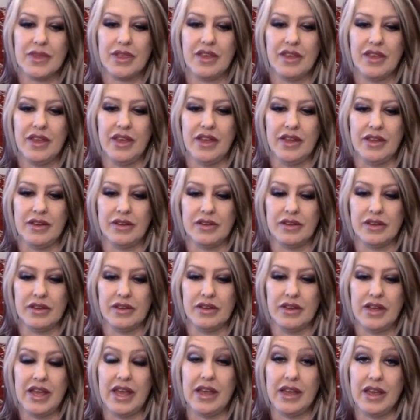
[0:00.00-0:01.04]
and
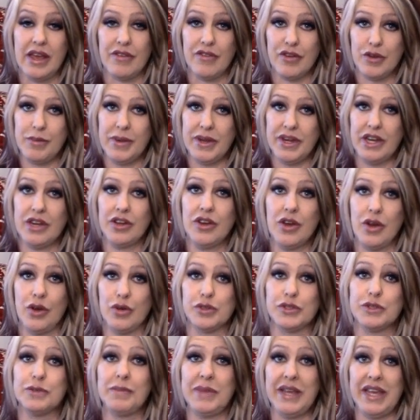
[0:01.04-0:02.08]
everybody
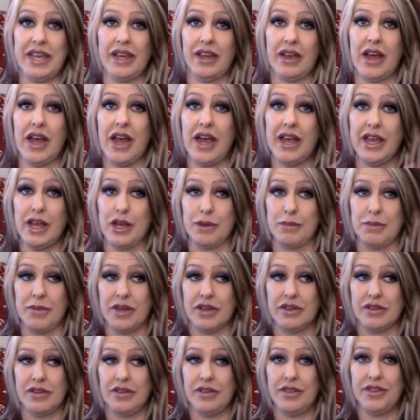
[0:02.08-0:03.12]
knows me. I am
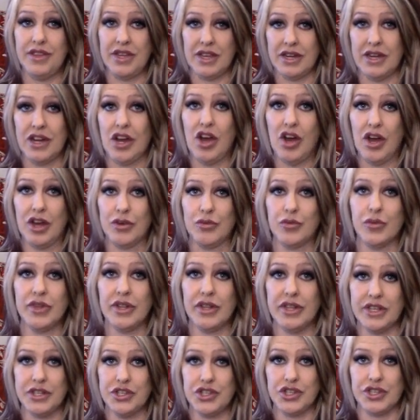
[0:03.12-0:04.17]
the
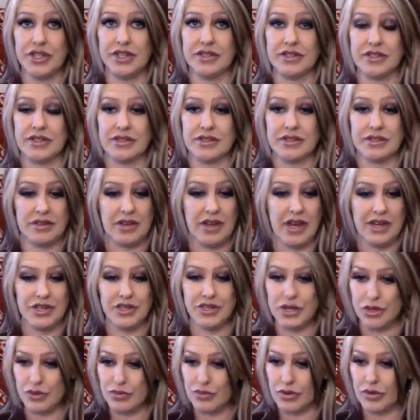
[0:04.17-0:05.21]
non-religious. I
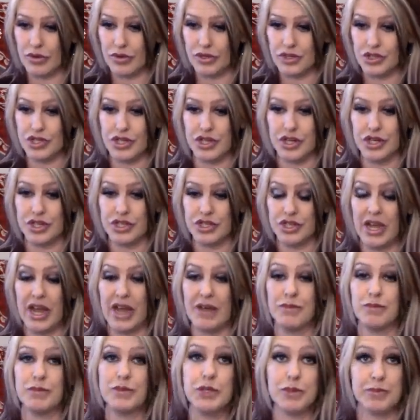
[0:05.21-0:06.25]
don't go to church.
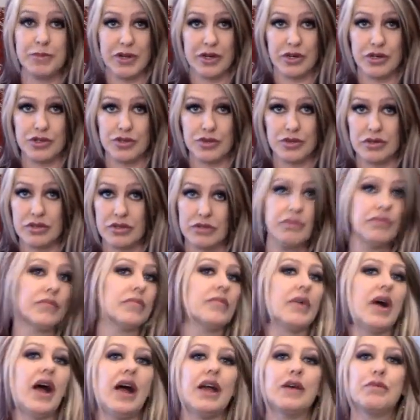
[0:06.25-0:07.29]
I'm spiritual,
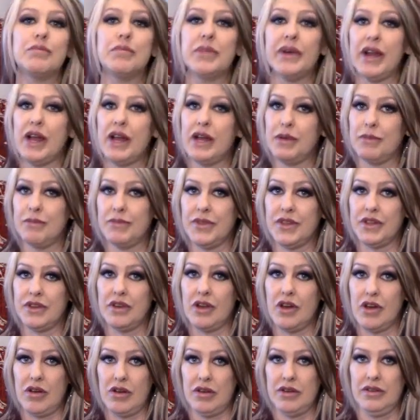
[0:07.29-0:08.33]
but I am the
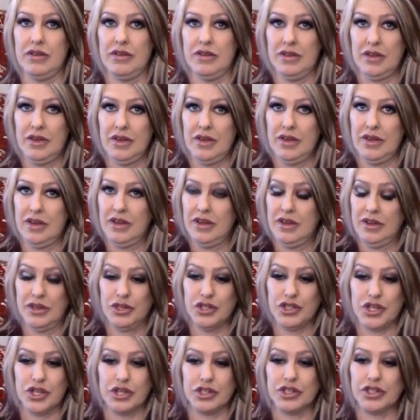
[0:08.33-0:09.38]

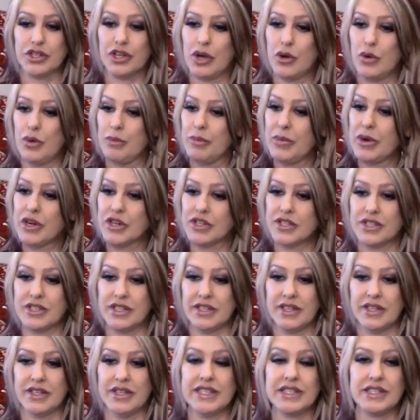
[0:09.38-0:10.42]
non-church going
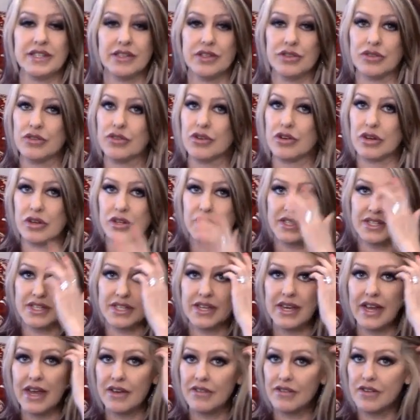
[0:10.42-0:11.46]
person. This little girl has
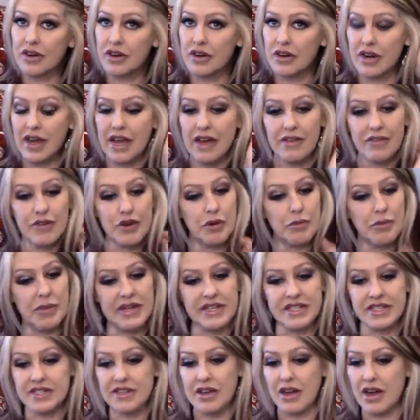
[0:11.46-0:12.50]
never, ever
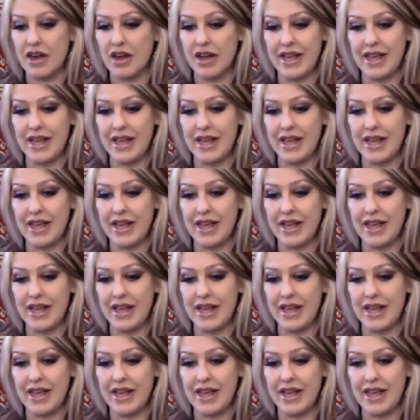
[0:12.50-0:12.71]
been taught